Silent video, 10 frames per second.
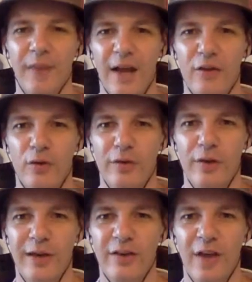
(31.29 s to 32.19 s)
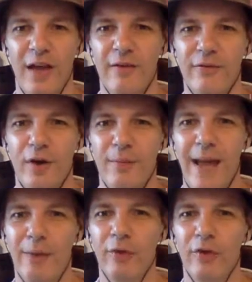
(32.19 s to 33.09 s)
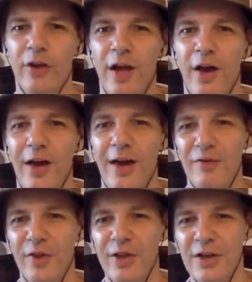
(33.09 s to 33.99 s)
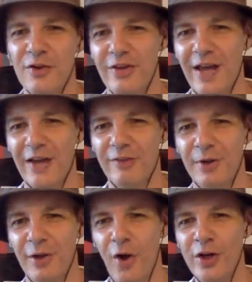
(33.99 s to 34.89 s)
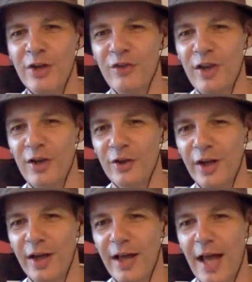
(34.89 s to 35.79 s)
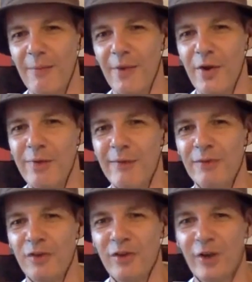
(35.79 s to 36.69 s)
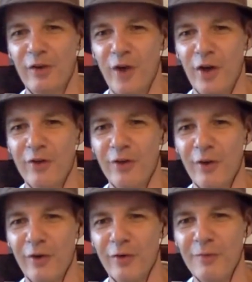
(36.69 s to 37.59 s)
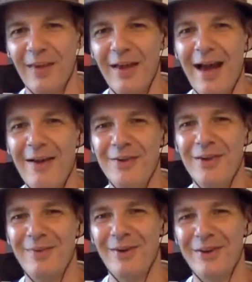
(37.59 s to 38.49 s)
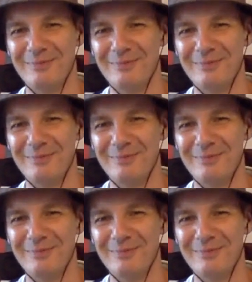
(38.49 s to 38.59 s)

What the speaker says: review these from Hamilton, I have the expert on New Zealand, who perhaps doesn't get off the island very often. How are you doing, Mike?